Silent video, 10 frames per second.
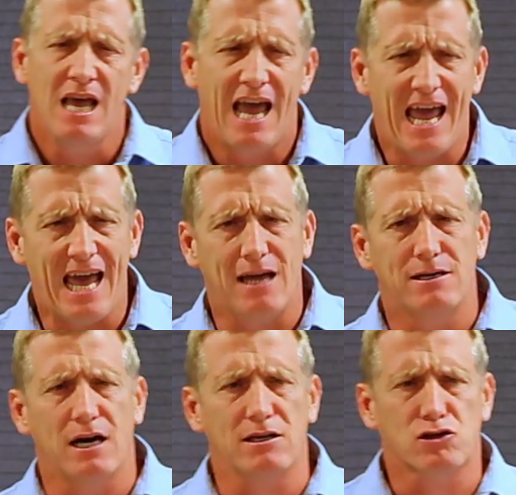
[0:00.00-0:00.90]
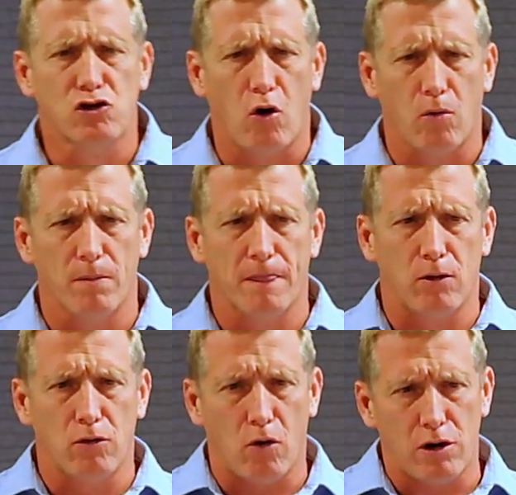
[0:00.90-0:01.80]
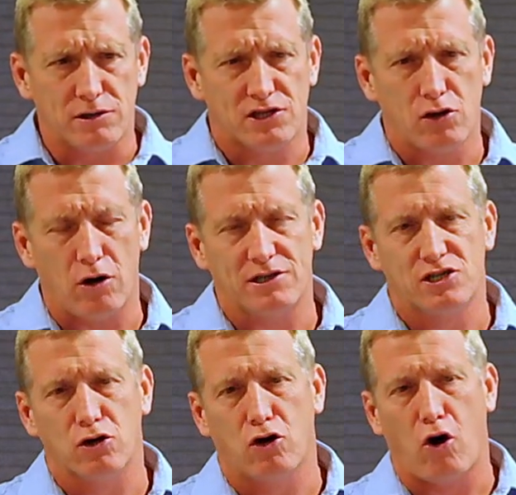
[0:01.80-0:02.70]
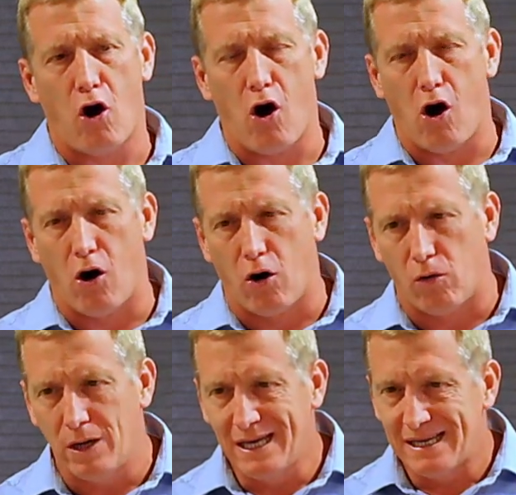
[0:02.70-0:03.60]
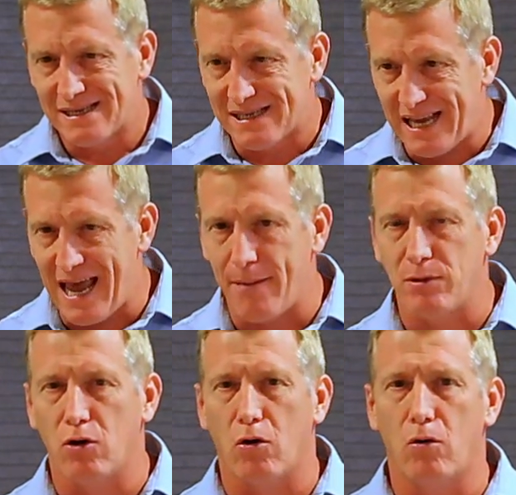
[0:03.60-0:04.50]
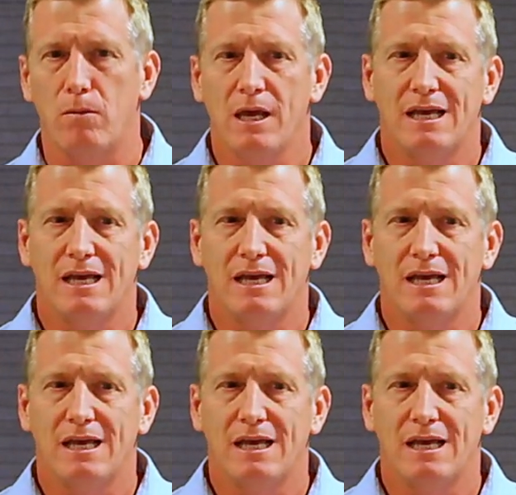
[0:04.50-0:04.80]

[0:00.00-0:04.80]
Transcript: And uh, so the Lord starts to call Samuel.